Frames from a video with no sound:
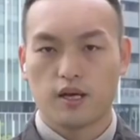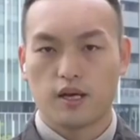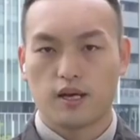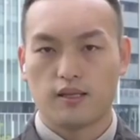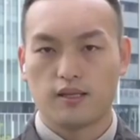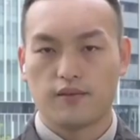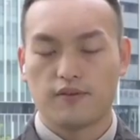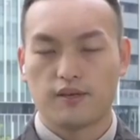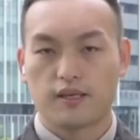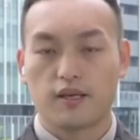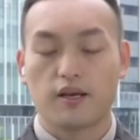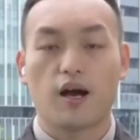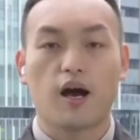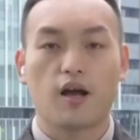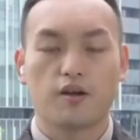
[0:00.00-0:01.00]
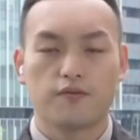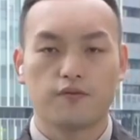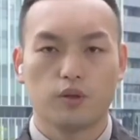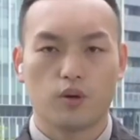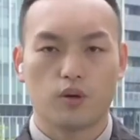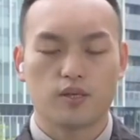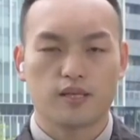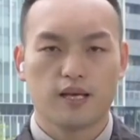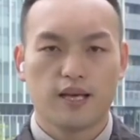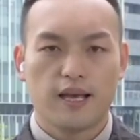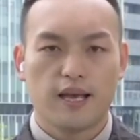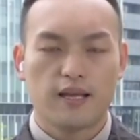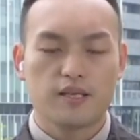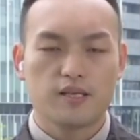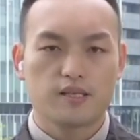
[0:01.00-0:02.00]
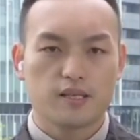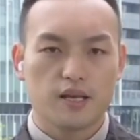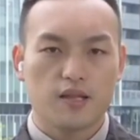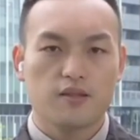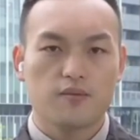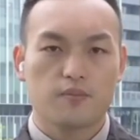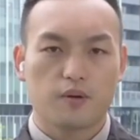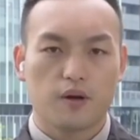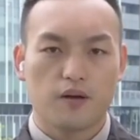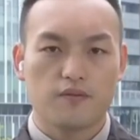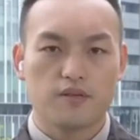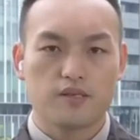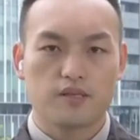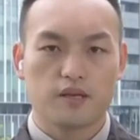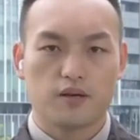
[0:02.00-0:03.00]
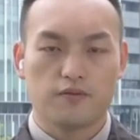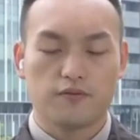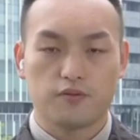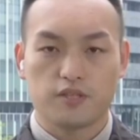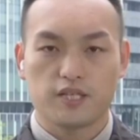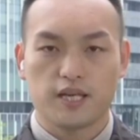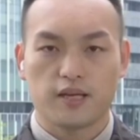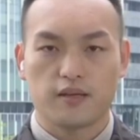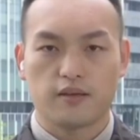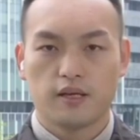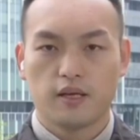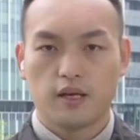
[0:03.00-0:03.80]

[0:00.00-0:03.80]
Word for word: uh, living in higher floors. And in southern province of Fujian,